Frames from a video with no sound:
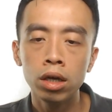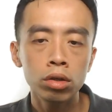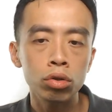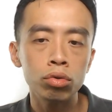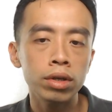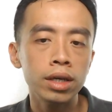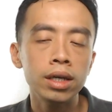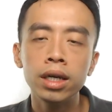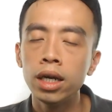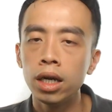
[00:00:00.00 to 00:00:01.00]

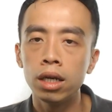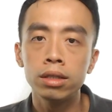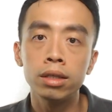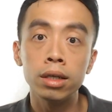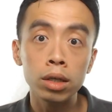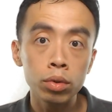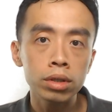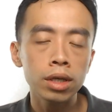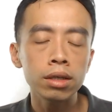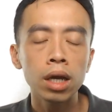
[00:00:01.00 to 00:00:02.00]
Usually, it is in a liquid
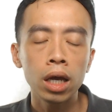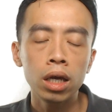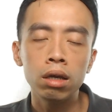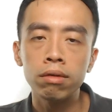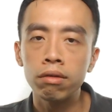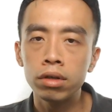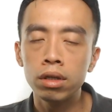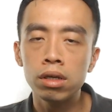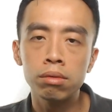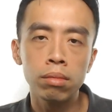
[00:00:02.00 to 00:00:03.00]
state if
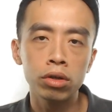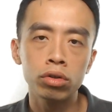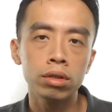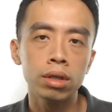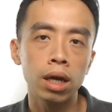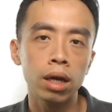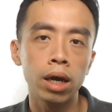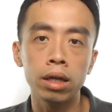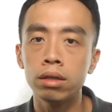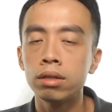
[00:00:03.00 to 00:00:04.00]
everything is measured
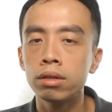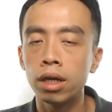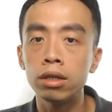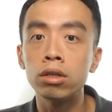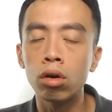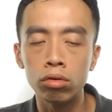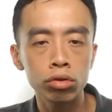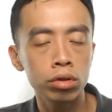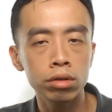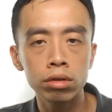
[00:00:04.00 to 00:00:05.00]
at standard
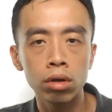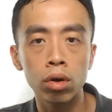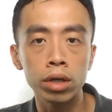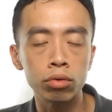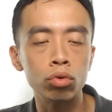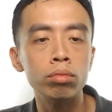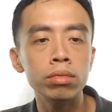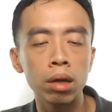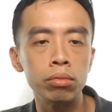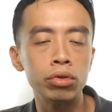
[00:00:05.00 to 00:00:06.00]
conditions or at room
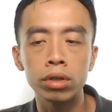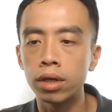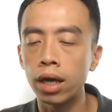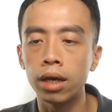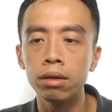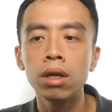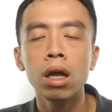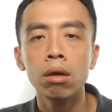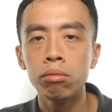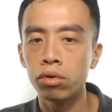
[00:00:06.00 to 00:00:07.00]
temperature and
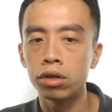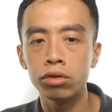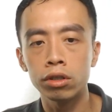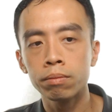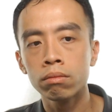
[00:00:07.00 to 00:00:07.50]
pressure.